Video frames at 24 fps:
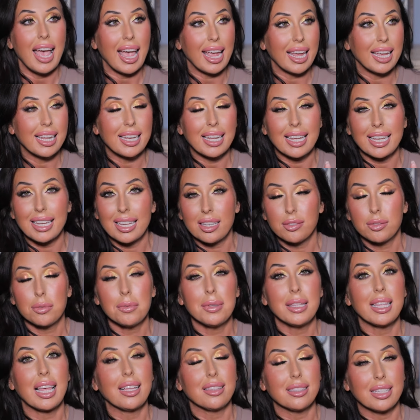and it gives me
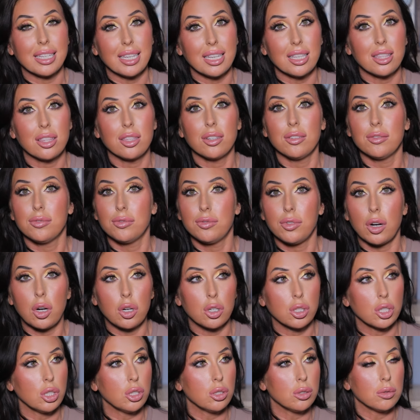that length,
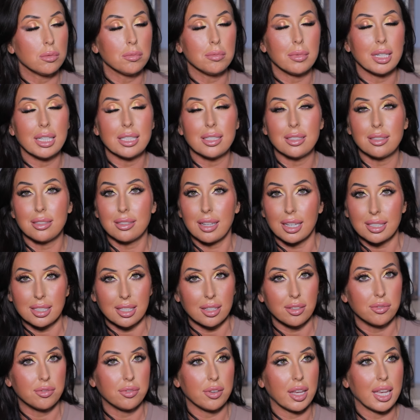volume, it
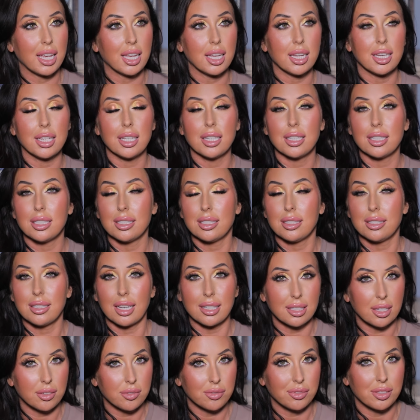doesn't fade, it
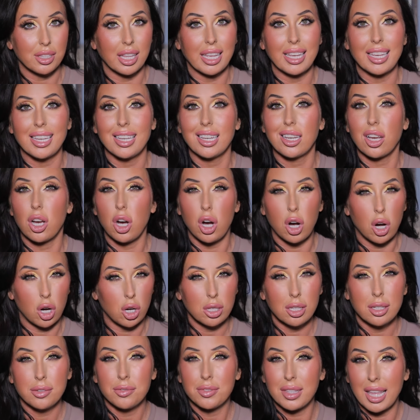doesn't flake,
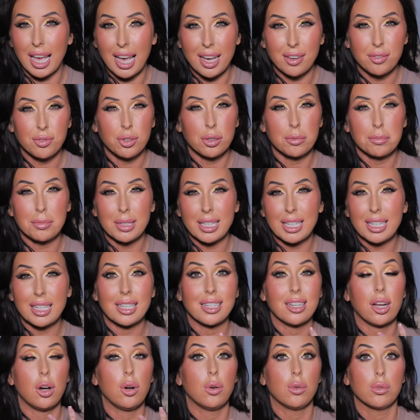all of that for me.
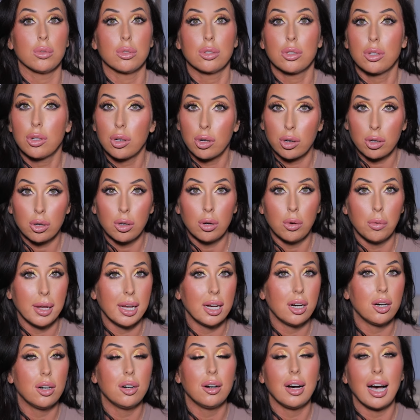It holds curl
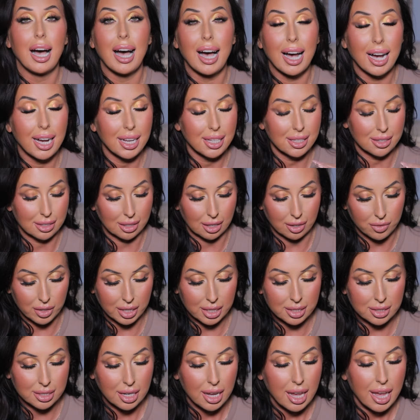well, I love
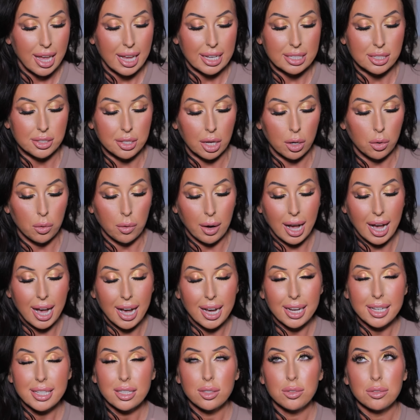it. So
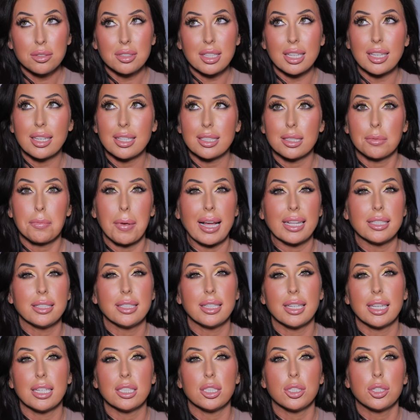I don't think it's bad
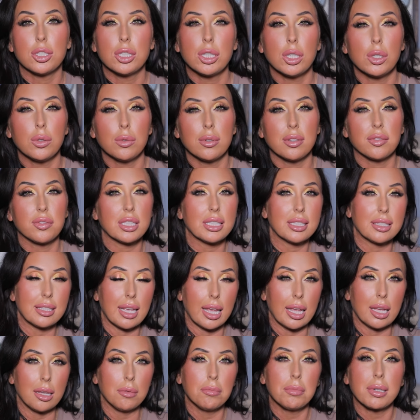to get two of the
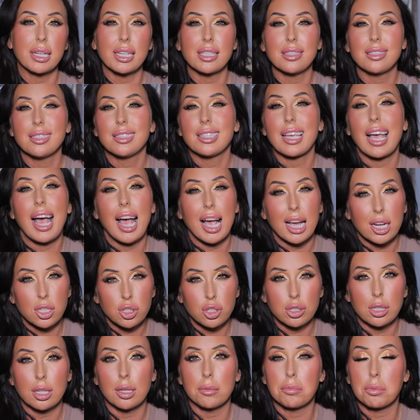same, because it's
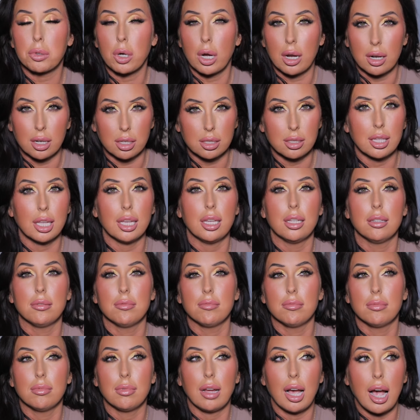actually a product that
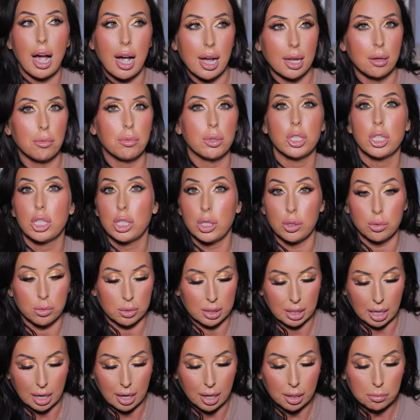I would
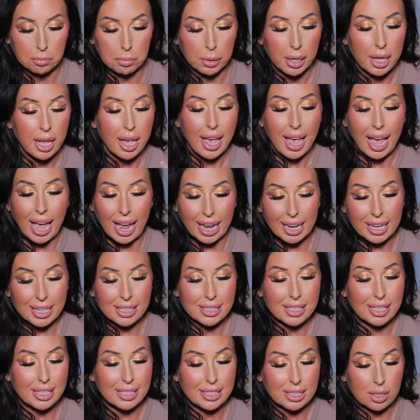use up,
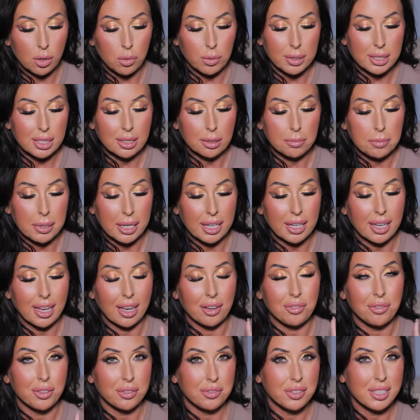and it's going to be a
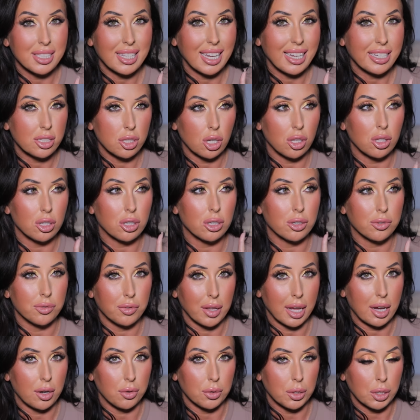fifty-eight dollar
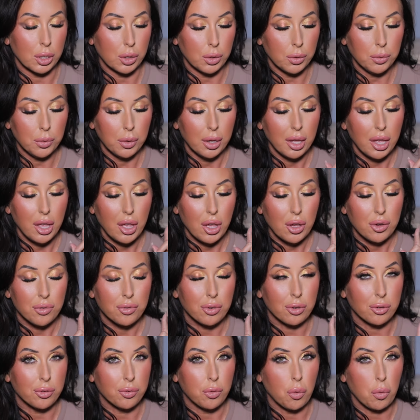value
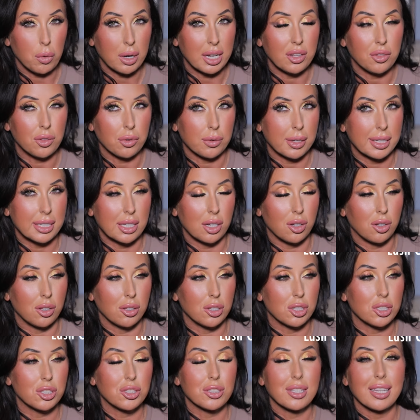for forty-three
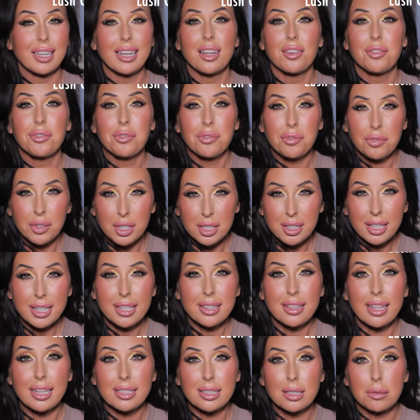dollars, and I feel like
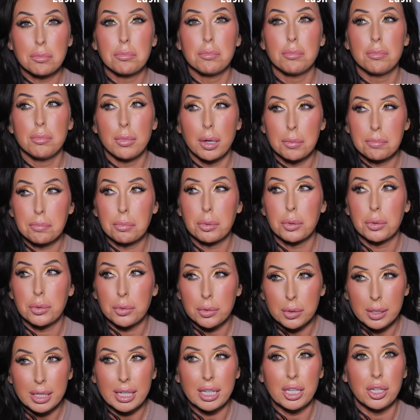that's a, a
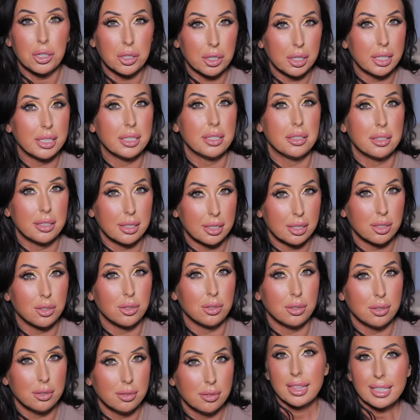pretty good
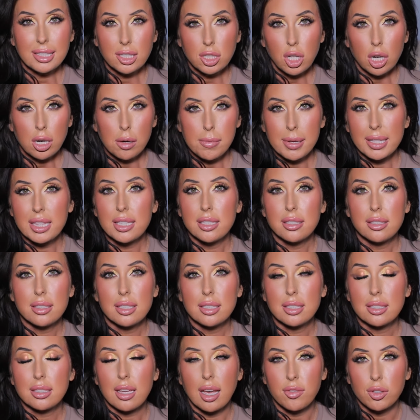deal. Let's talk about this
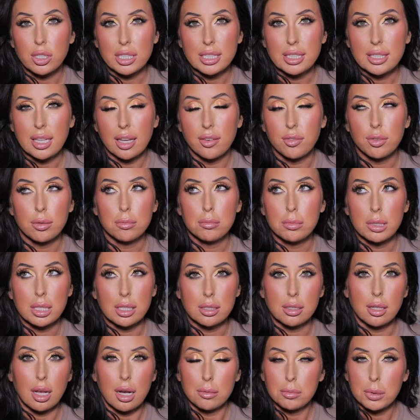discovery set from Le
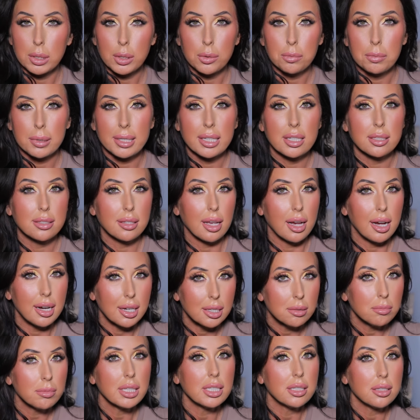Labo, because
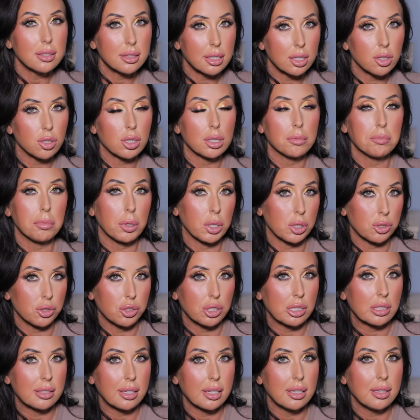I'm considering
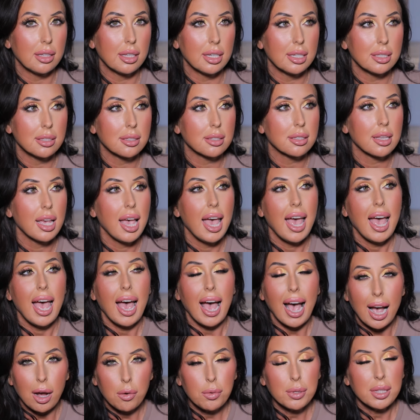purchasing this.
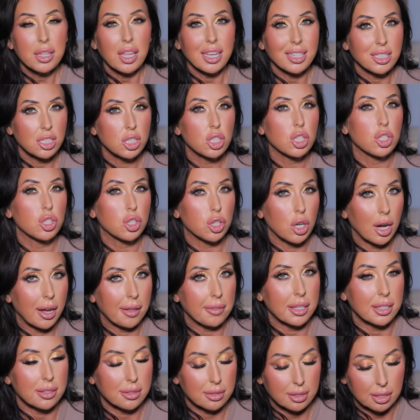I would like to try
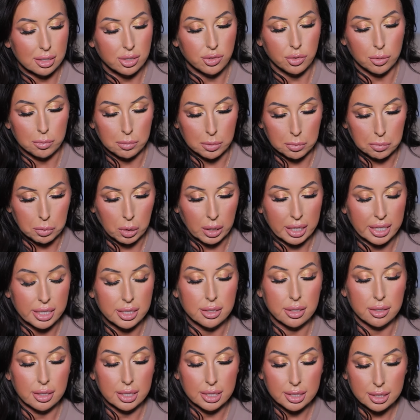these scents from the
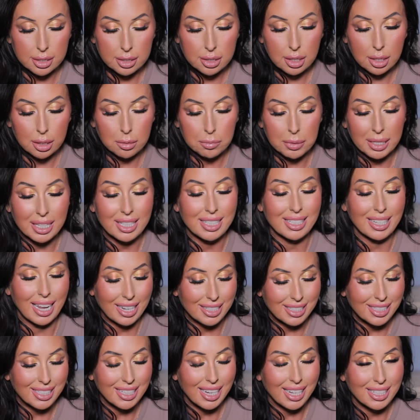brand. This is going to be a
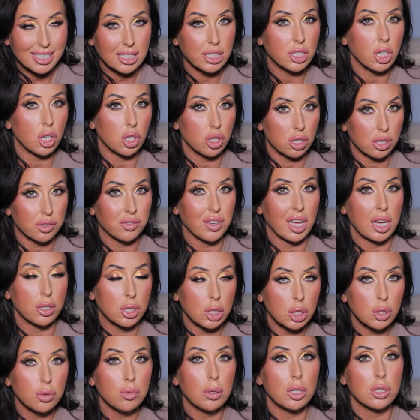ninety-nine dollar
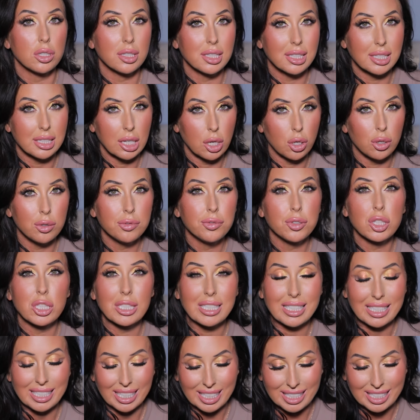value on sale for
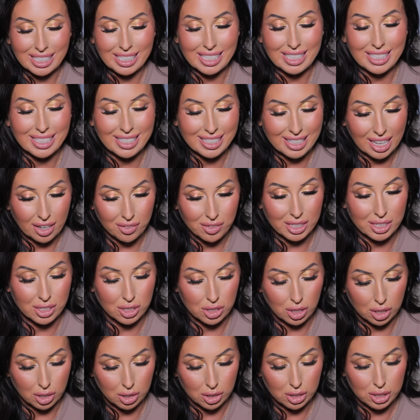sixty-seven
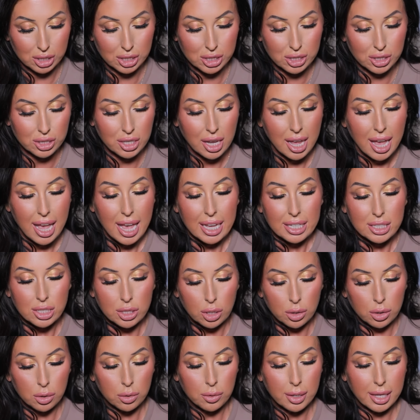dollars, so
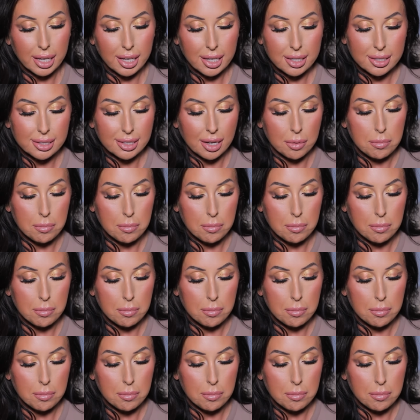you get